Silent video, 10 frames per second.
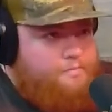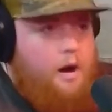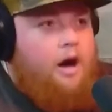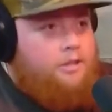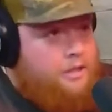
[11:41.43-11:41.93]

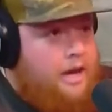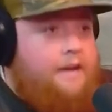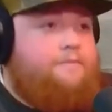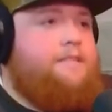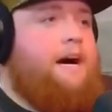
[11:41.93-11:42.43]
a
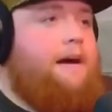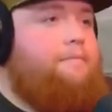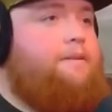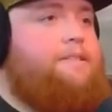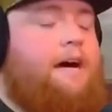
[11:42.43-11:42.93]
lot of time
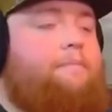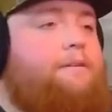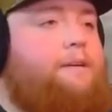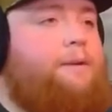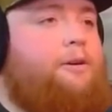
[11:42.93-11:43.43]

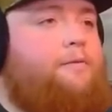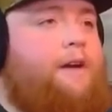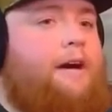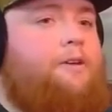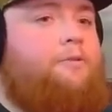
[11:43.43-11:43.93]
discipling me or
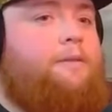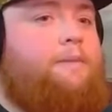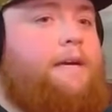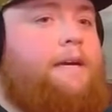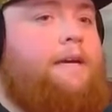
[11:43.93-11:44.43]
valuing
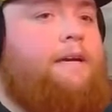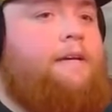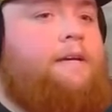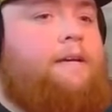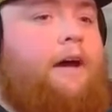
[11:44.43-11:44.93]
me
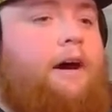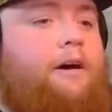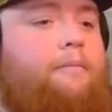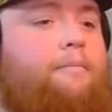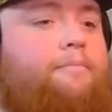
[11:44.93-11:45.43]

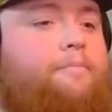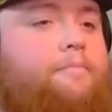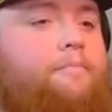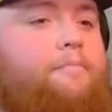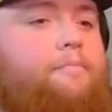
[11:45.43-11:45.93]

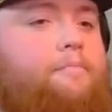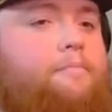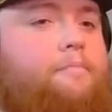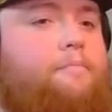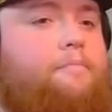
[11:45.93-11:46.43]

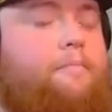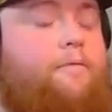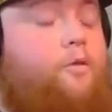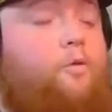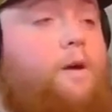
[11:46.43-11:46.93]

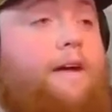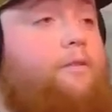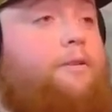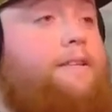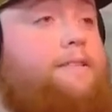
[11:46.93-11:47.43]
for
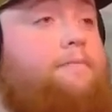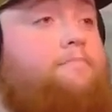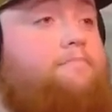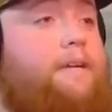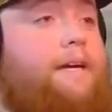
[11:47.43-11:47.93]
whatever reason
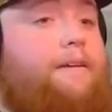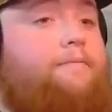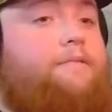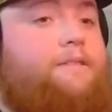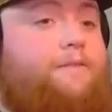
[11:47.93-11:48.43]

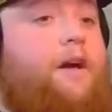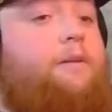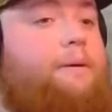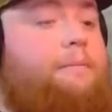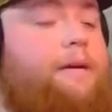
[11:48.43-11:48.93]
and
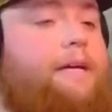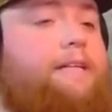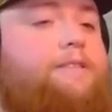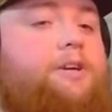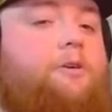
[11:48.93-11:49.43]
developing me.
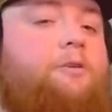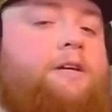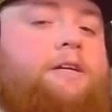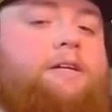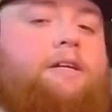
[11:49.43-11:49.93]
And so
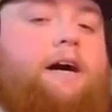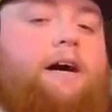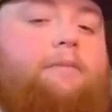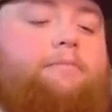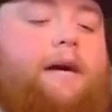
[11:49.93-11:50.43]

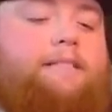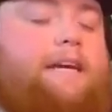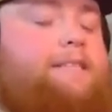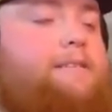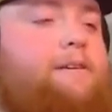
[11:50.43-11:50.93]
I
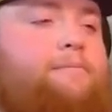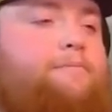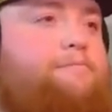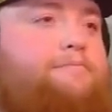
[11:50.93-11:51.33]
text them